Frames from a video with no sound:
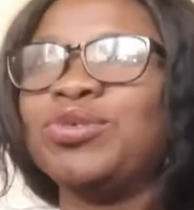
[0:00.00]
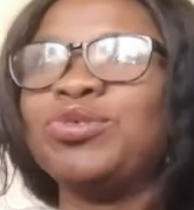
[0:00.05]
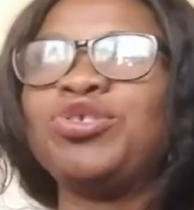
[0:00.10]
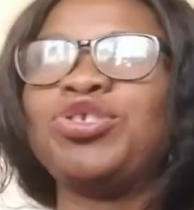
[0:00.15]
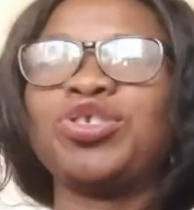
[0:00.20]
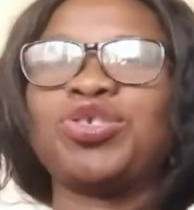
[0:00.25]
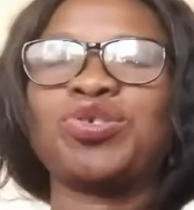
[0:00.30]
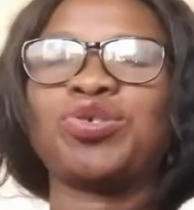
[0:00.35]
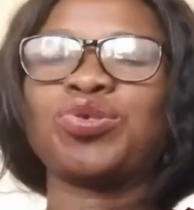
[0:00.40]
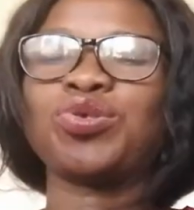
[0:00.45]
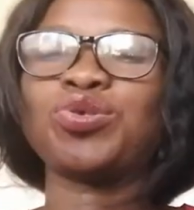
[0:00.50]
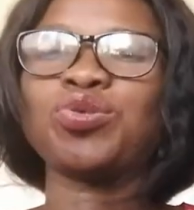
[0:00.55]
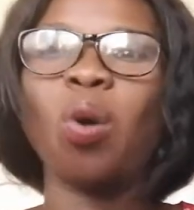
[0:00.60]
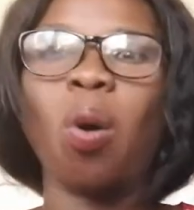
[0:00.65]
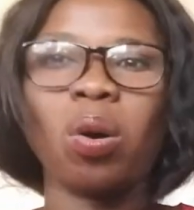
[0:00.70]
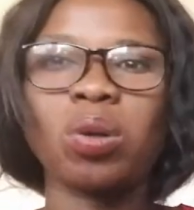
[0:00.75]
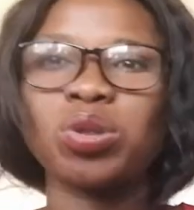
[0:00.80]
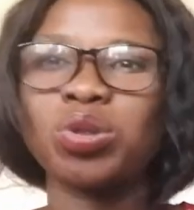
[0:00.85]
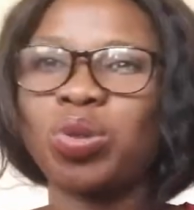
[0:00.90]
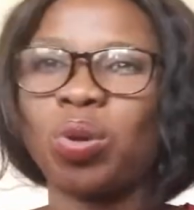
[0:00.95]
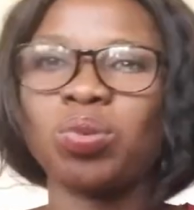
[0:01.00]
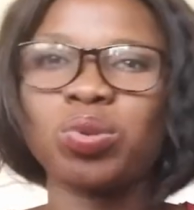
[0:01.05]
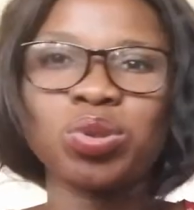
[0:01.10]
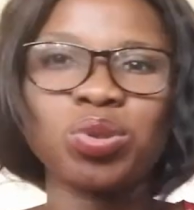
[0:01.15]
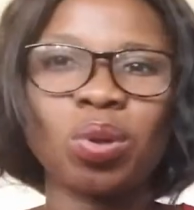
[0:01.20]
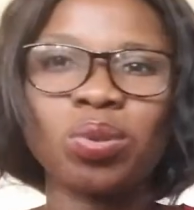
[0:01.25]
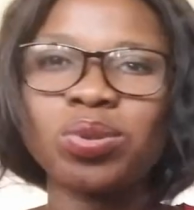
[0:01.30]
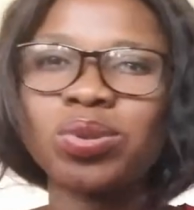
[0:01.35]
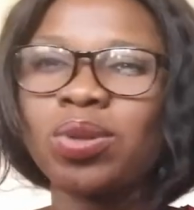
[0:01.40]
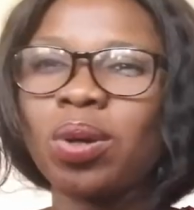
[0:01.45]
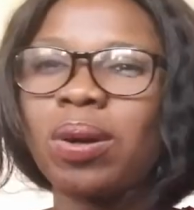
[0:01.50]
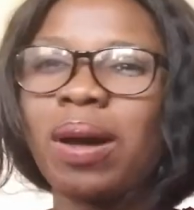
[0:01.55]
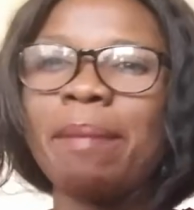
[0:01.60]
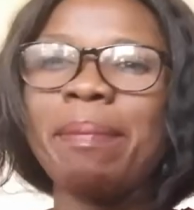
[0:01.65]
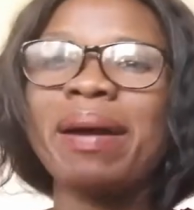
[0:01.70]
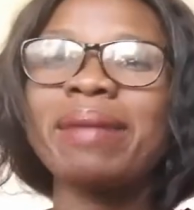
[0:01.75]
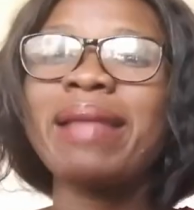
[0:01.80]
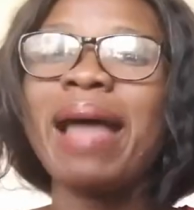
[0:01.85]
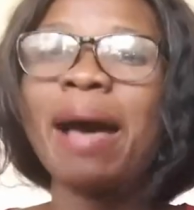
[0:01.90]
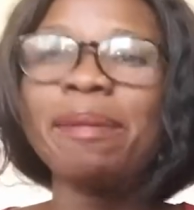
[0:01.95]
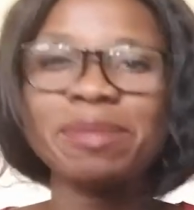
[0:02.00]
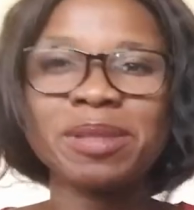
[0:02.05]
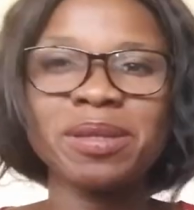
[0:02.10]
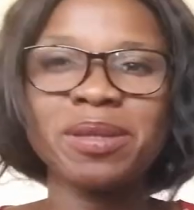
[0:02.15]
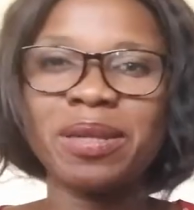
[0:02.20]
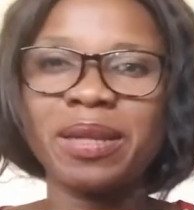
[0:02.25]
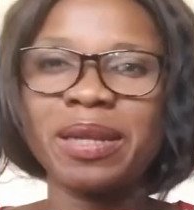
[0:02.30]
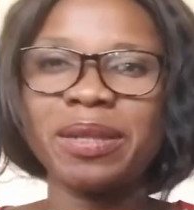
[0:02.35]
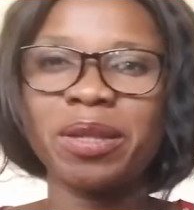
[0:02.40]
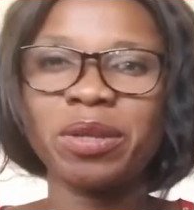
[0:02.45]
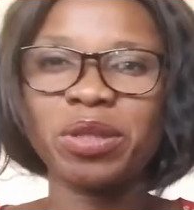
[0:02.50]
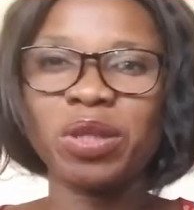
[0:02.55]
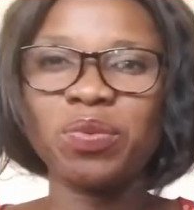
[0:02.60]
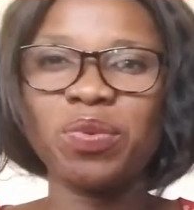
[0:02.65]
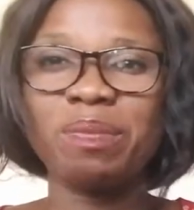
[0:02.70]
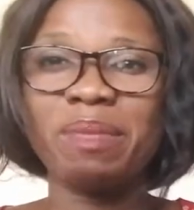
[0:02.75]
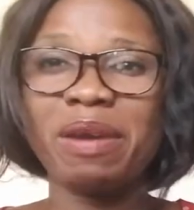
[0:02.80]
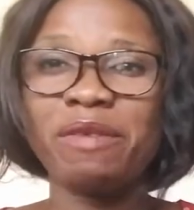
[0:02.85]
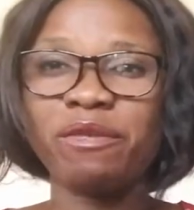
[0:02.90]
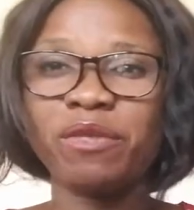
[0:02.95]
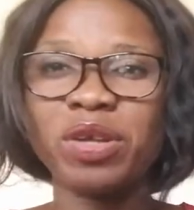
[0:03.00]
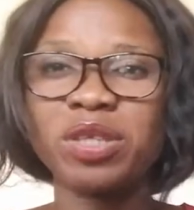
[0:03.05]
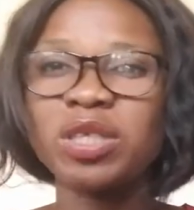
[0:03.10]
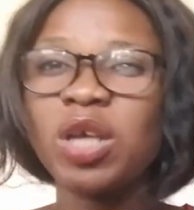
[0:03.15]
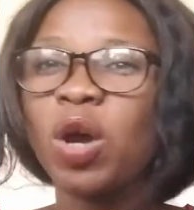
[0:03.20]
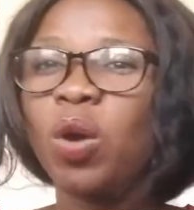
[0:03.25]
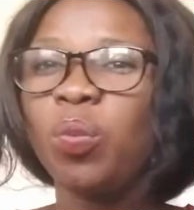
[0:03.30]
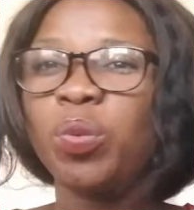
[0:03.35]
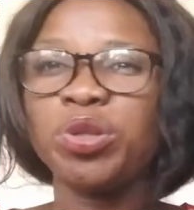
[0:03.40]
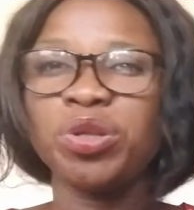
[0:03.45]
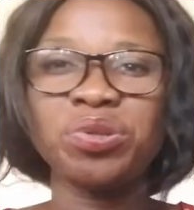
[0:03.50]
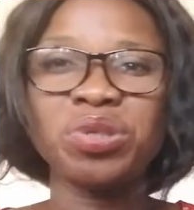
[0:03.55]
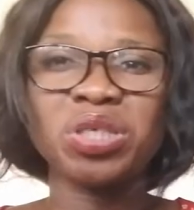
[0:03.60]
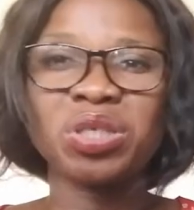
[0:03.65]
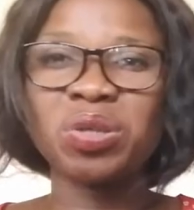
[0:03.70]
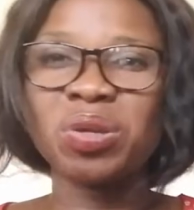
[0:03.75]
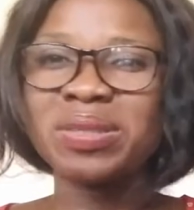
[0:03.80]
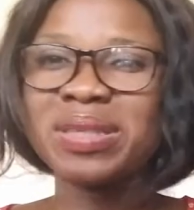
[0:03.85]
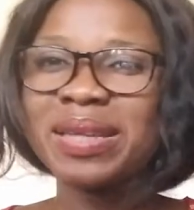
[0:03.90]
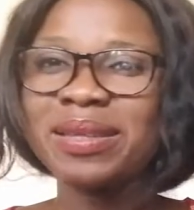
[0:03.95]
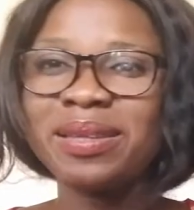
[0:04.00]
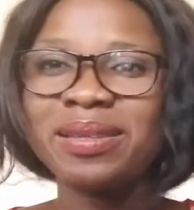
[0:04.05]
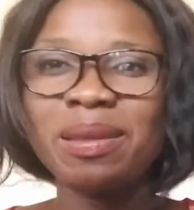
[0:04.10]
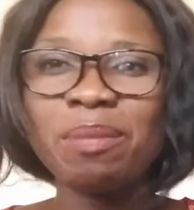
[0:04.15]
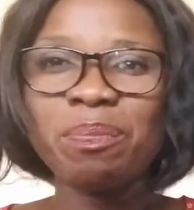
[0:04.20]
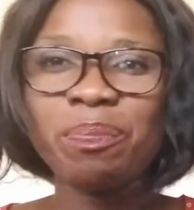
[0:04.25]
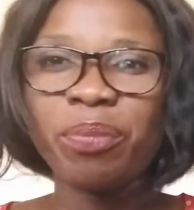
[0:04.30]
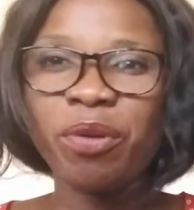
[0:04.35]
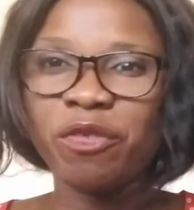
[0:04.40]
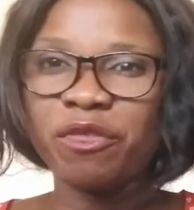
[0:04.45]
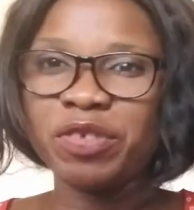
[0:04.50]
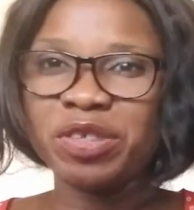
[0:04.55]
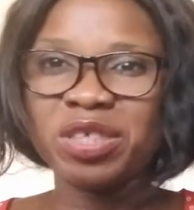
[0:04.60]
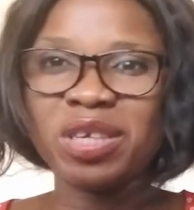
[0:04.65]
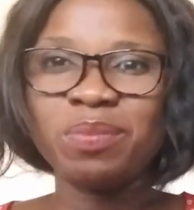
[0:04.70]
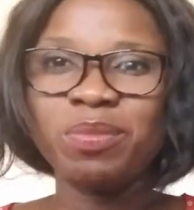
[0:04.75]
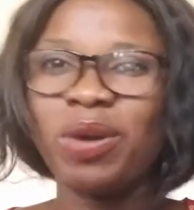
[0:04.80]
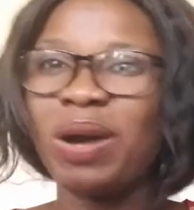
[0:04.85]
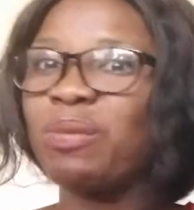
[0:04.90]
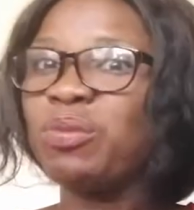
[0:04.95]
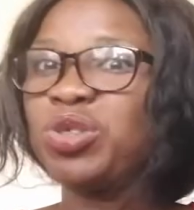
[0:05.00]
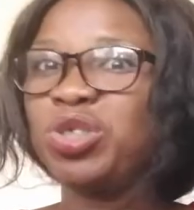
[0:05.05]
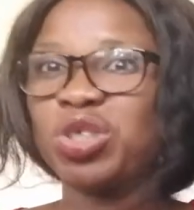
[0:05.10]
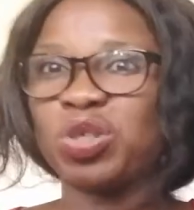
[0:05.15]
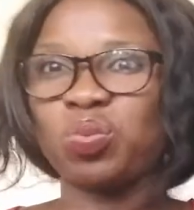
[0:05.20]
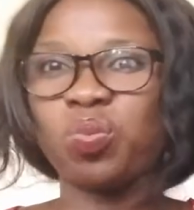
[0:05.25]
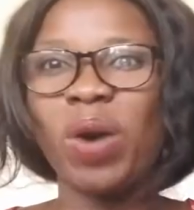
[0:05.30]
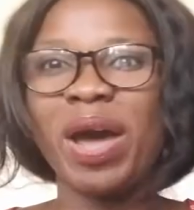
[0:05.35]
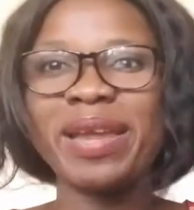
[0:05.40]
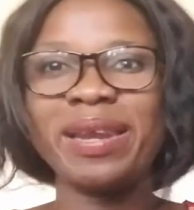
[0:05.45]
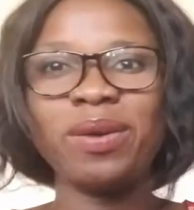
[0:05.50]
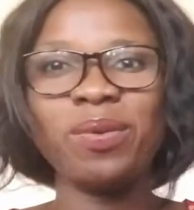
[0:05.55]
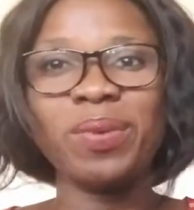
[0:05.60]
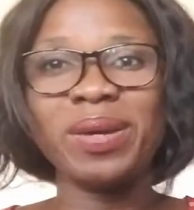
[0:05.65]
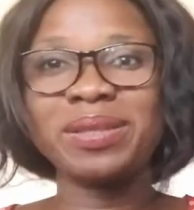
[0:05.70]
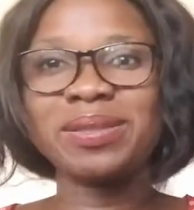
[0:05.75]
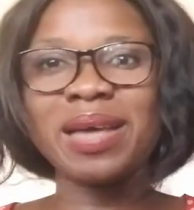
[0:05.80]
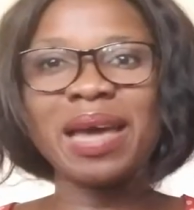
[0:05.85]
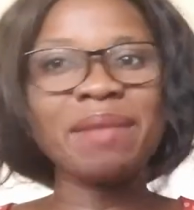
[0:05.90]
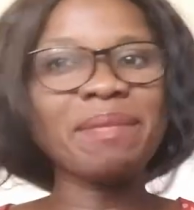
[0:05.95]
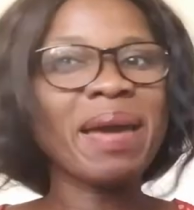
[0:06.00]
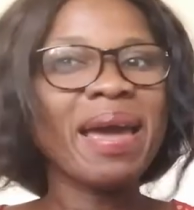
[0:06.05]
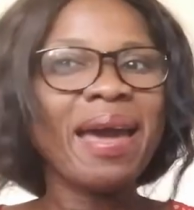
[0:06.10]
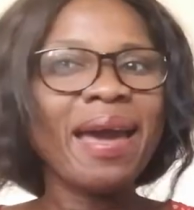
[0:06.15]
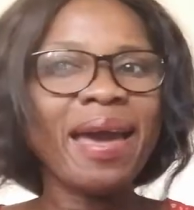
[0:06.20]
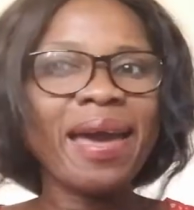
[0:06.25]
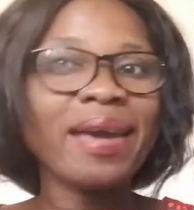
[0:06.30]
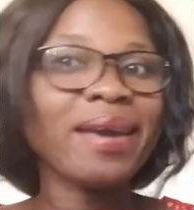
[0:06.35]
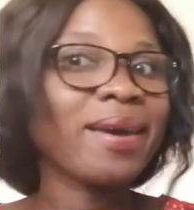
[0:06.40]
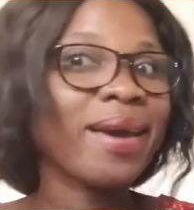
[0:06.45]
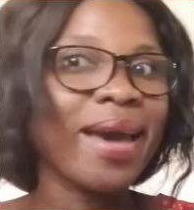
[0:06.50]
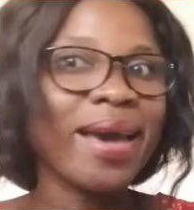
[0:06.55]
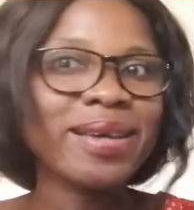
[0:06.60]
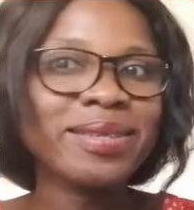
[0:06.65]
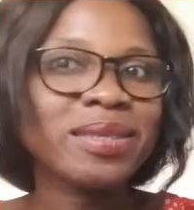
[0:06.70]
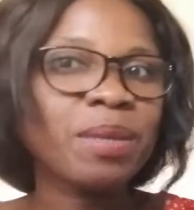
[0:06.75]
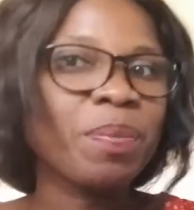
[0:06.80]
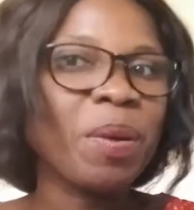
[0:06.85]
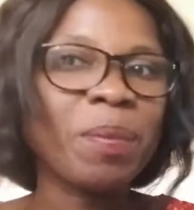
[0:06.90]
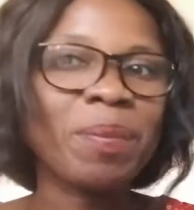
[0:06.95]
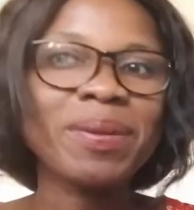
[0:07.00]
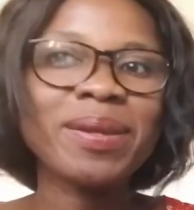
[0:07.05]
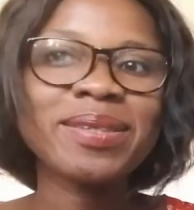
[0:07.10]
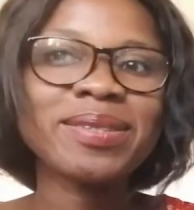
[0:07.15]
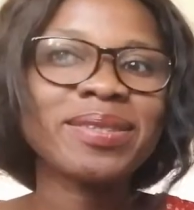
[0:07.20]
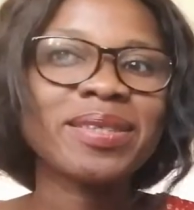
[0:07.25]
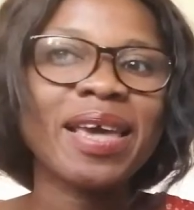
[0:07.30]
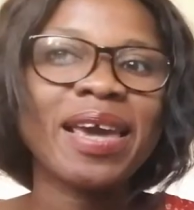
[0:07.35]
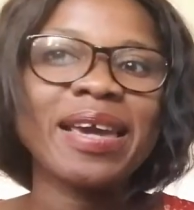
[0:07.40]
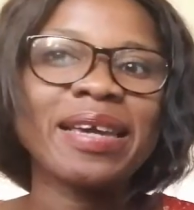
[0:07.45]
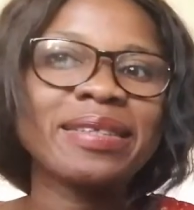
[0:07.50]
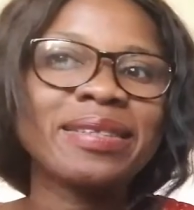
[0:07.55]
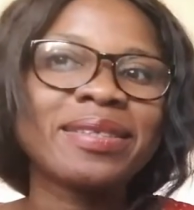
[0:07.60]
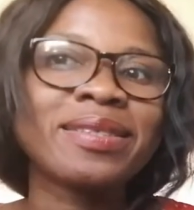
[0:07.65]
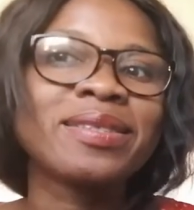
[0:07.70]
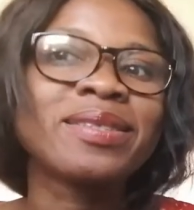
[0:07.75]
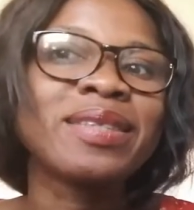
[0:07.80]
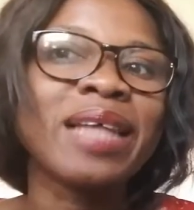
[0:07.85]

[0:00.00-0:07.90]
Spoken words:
just talk about absolutely nothing with my friends? We don't discuss anything profitable and we just while away time. Hey guys, the popular saying